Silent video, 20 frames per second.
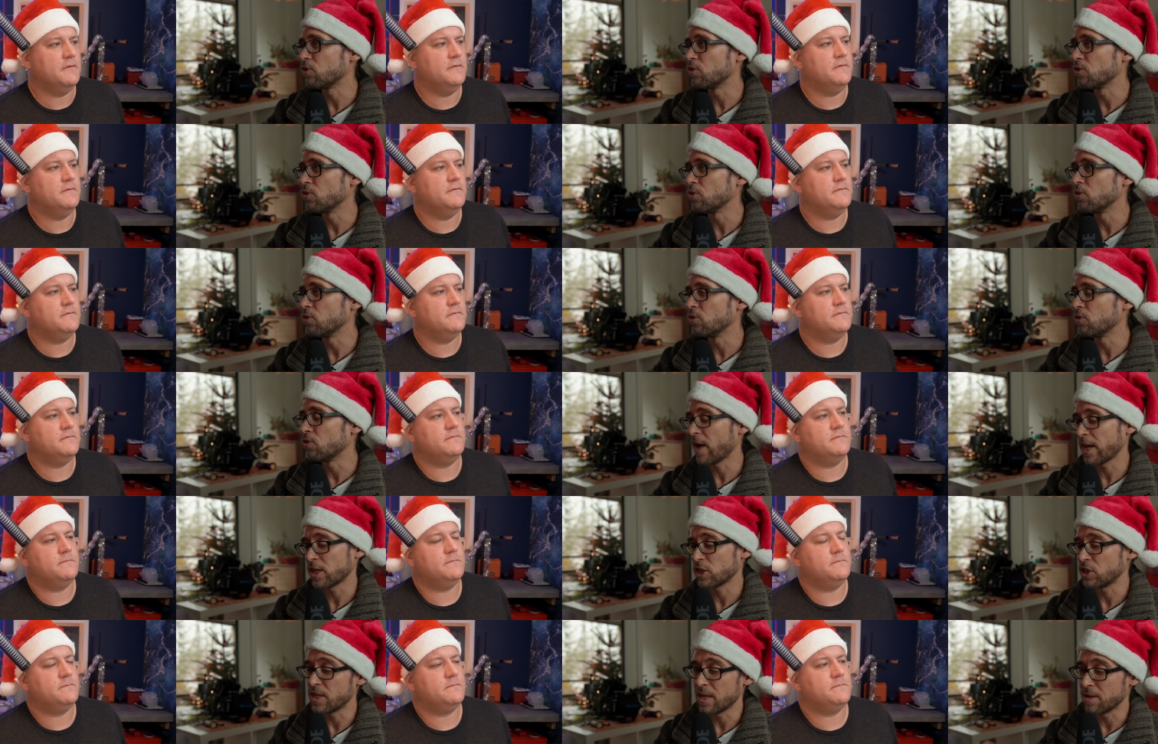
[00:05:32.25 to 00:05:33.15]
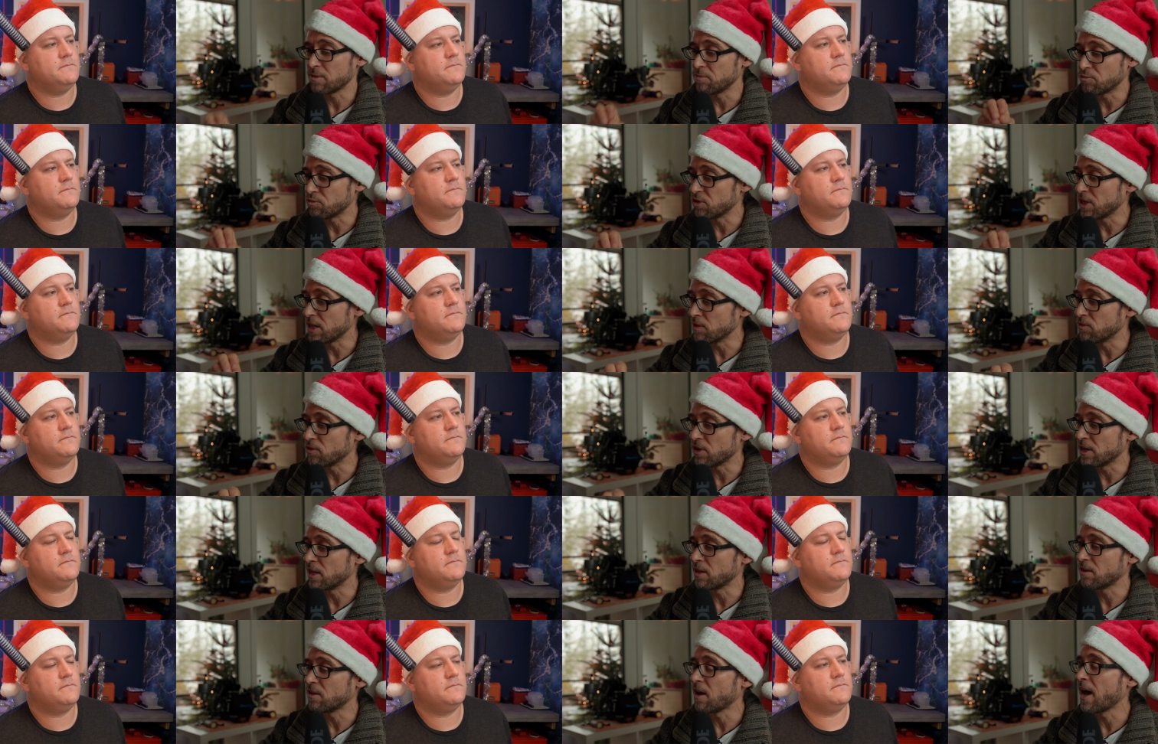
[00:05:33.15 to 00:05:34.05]
Speaker 1: to to actually a really
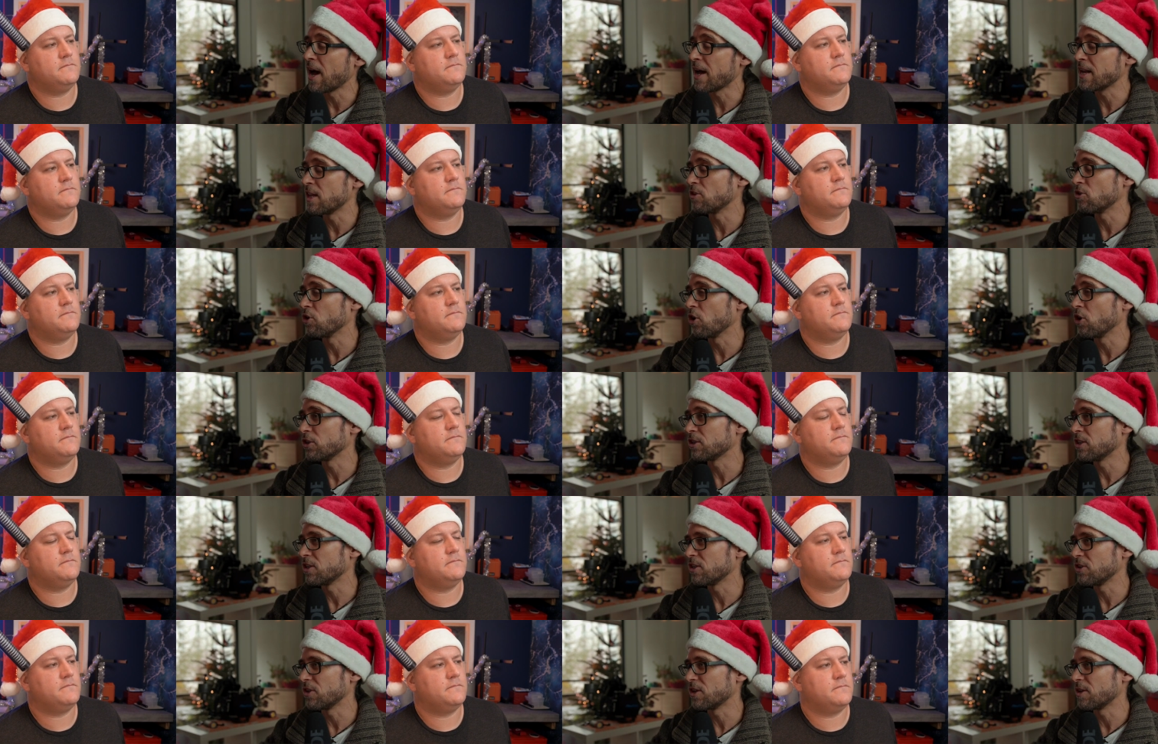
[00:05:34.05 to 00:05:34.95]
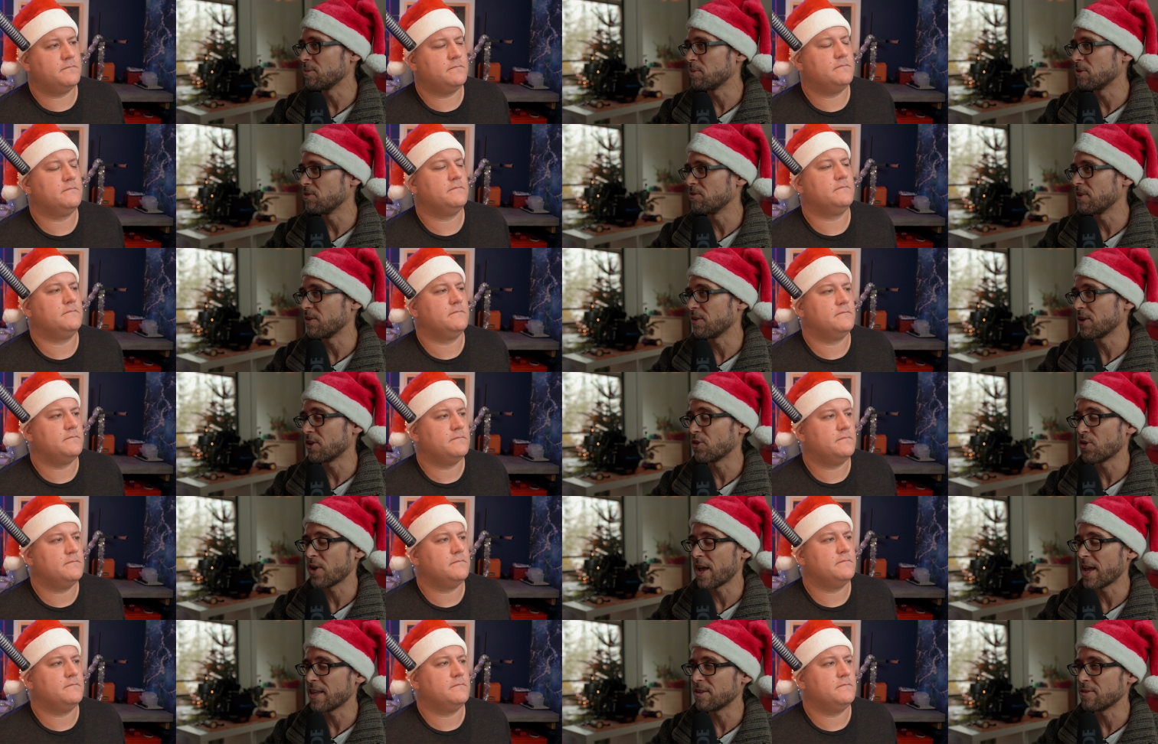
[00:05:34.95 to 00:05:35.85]
really tiny dot, and you can be very
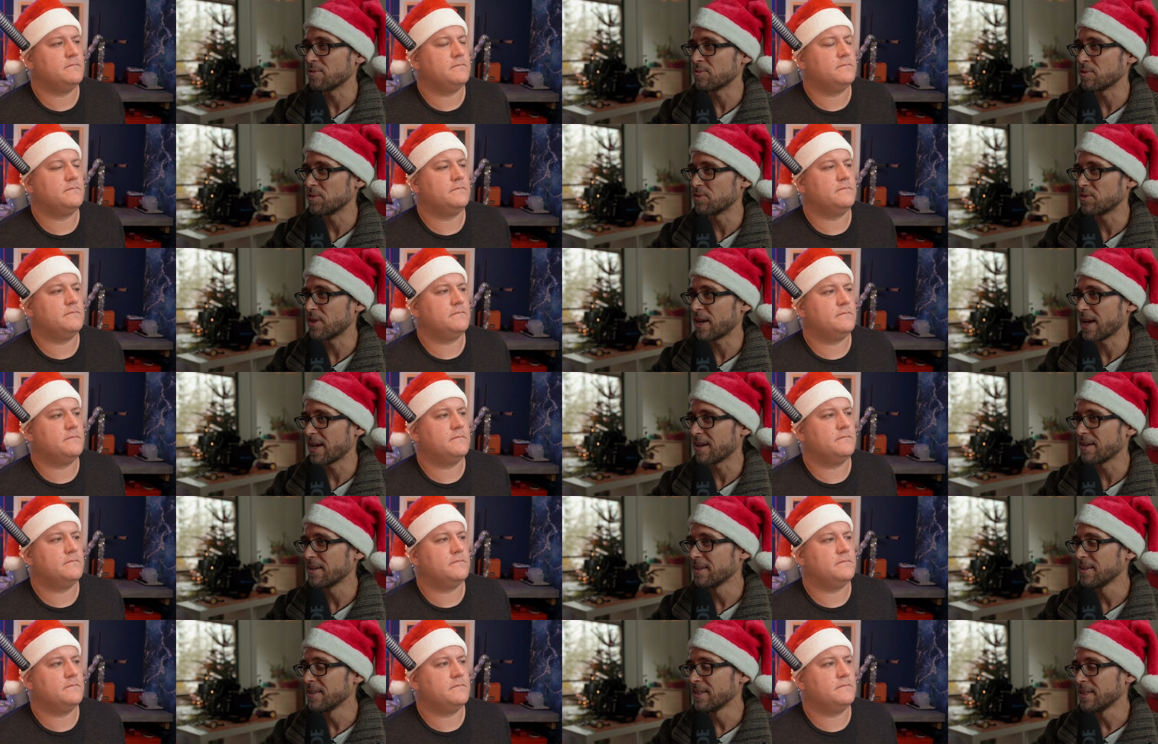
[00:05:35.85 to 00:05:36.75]
creative with that.